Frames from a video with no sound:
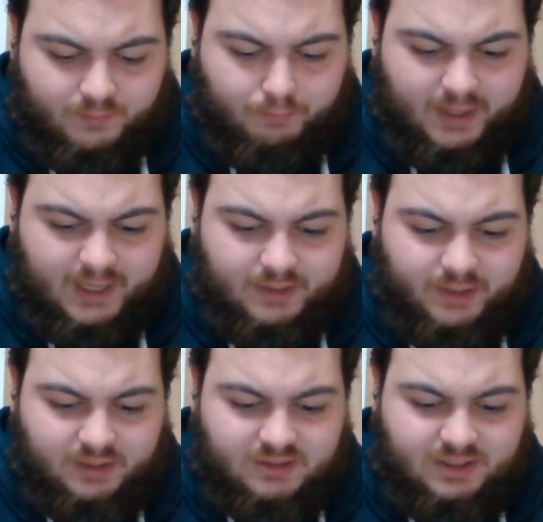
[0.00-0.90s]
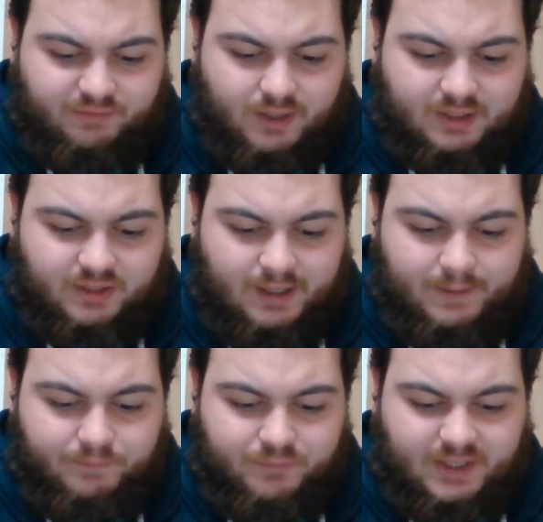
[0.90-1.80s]
Manly and stuff like
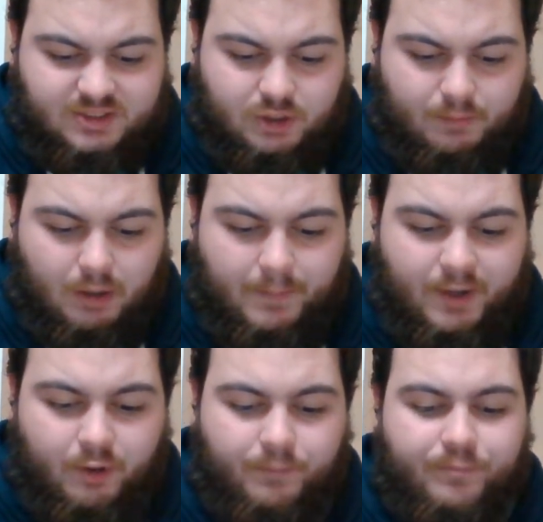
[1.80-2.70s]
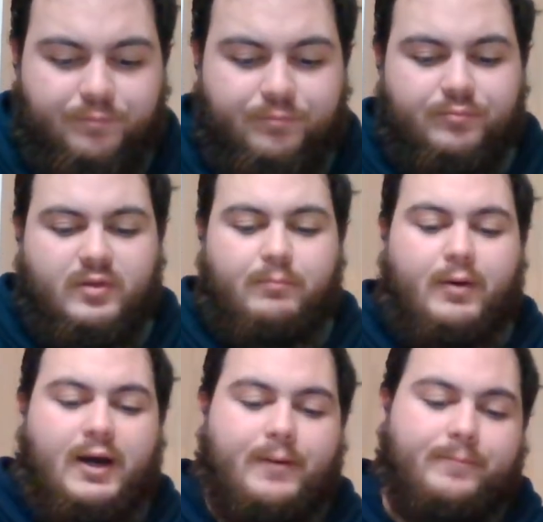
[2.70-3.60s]
that. They stop momentum,
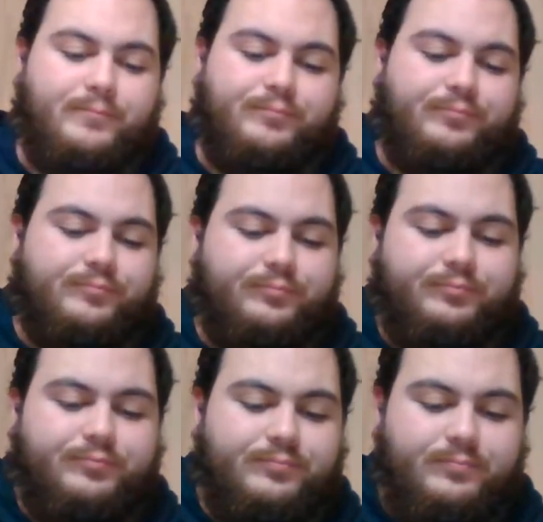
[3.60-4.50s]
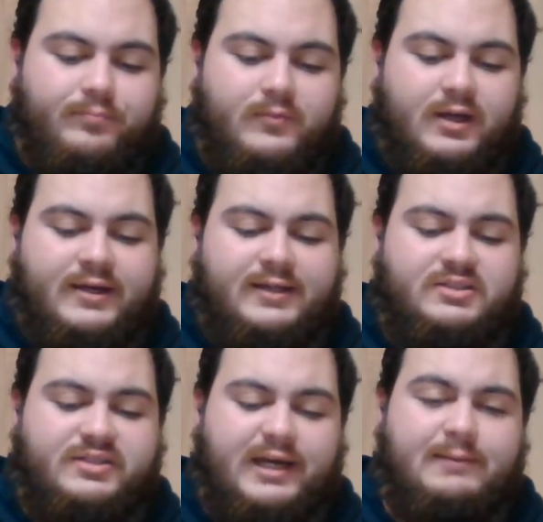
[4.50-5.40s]
but
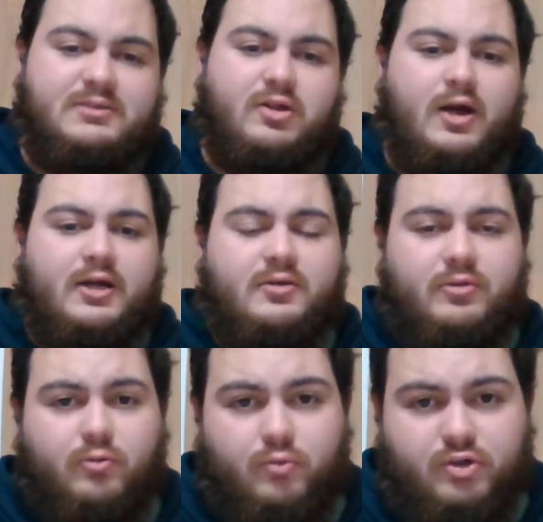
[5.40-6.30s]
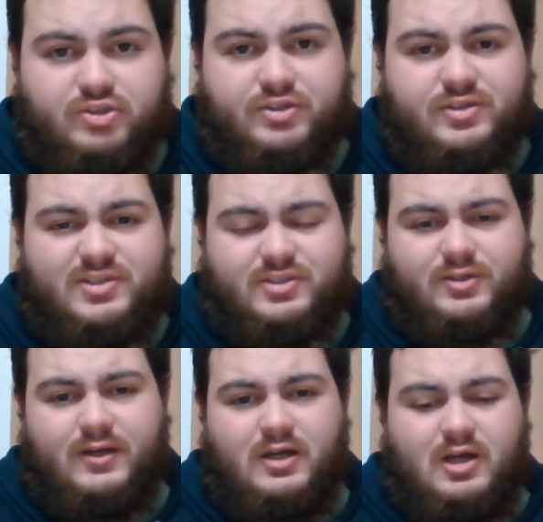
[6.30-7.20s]
against teams like the Roosters,
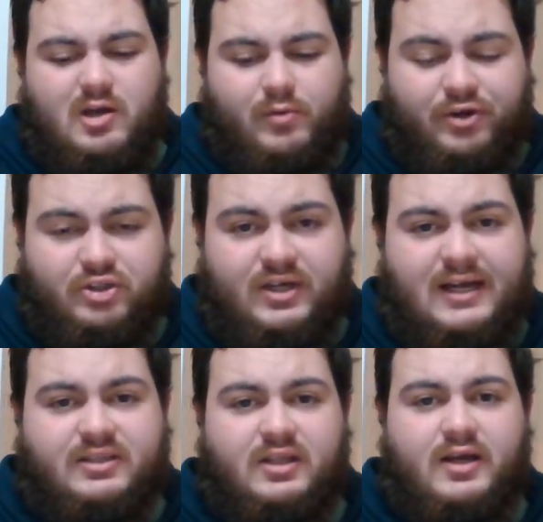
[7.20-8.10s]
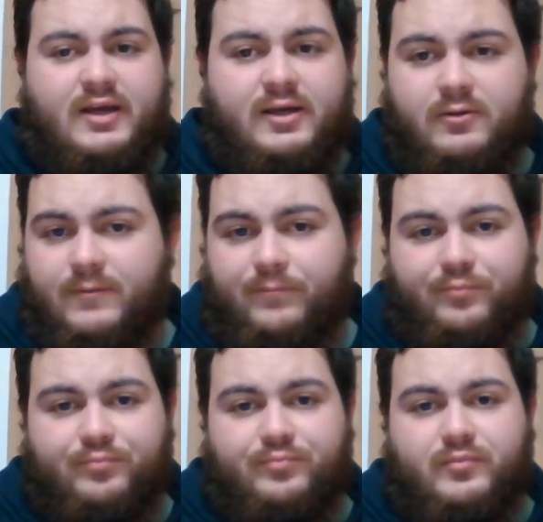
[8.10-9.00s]
when you take the lead,
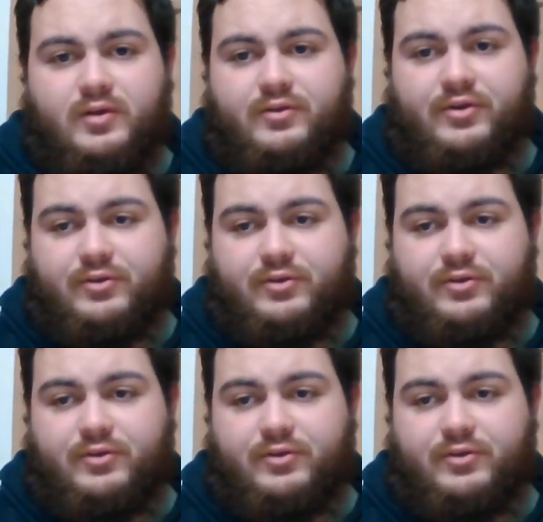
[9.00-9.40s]
then